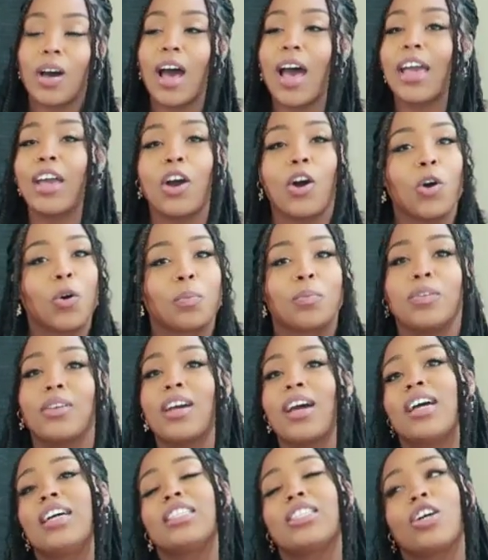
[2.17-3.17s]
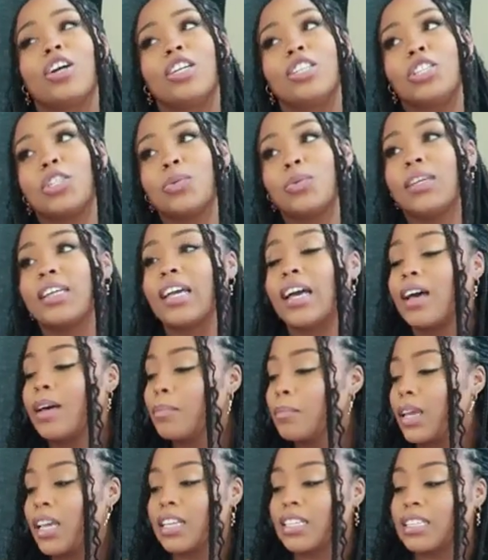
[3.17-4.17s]
I hope you guys are doing
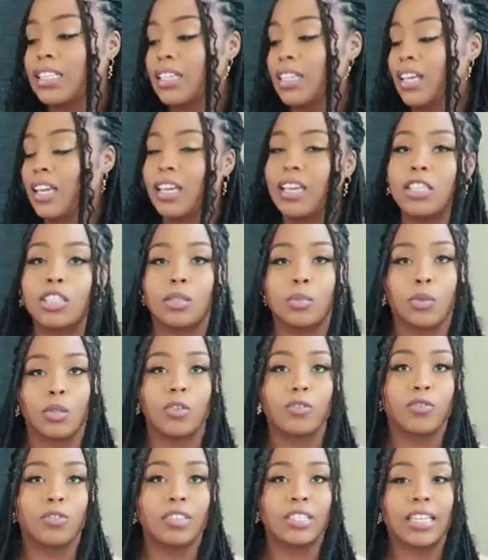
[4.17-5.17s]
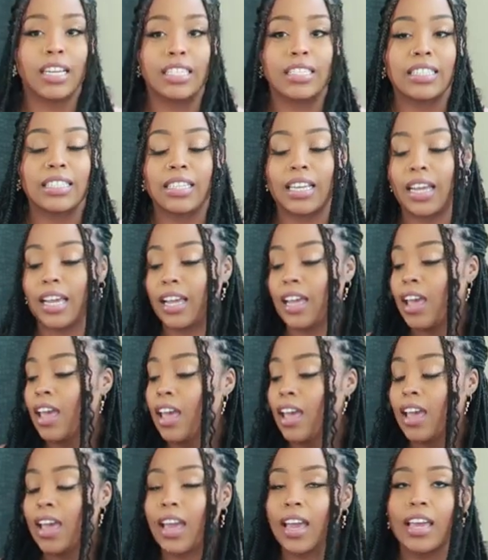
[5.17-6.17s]
amazing. It is a beautiful day today
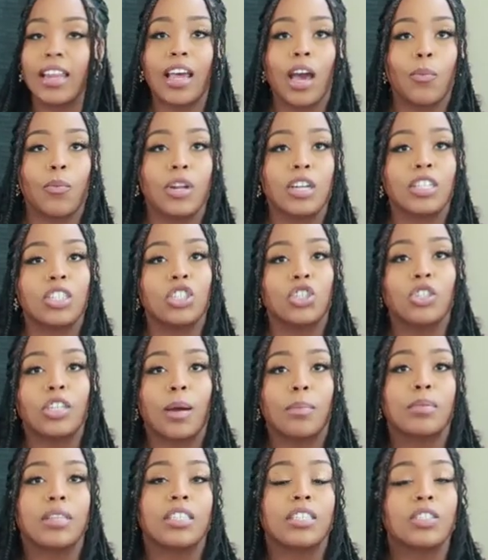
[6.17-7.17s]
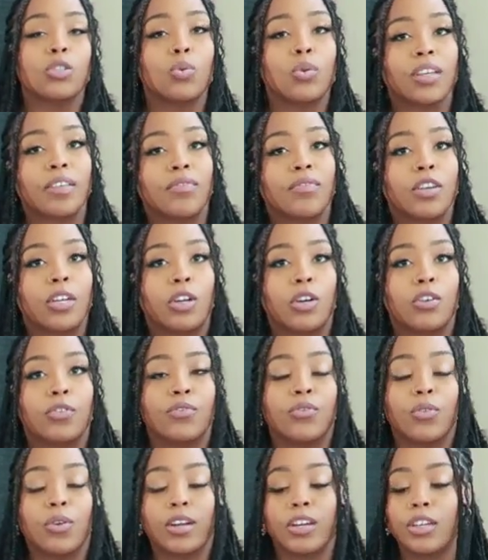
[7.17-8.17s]
and I wanted to drop this quick
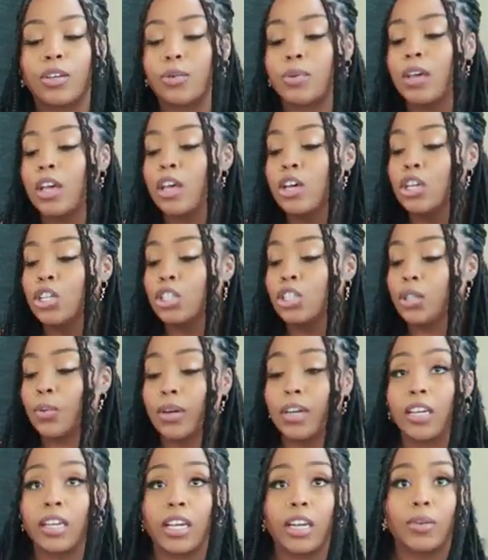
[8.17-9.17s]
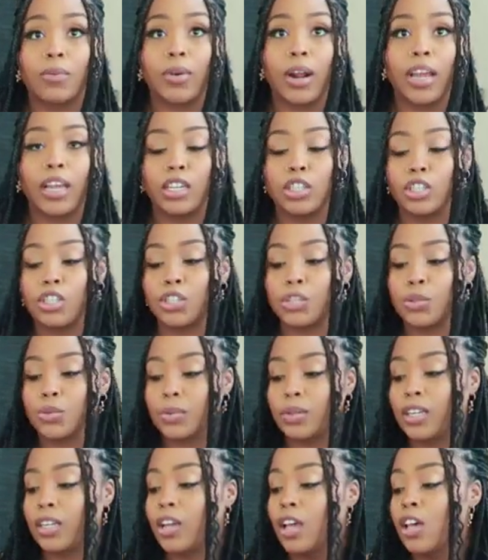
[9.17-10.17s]
video for you. So we're gonna get right into
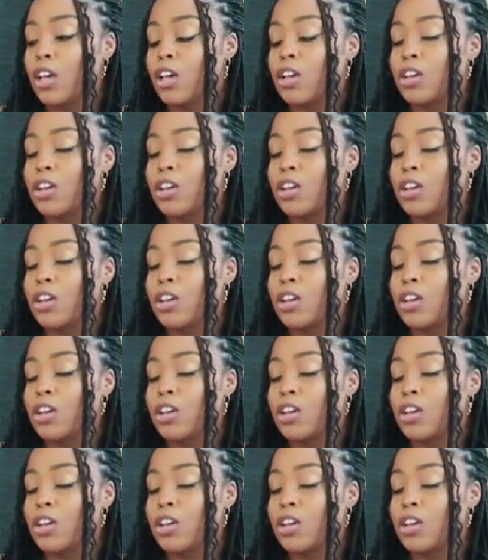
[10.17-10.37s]
it.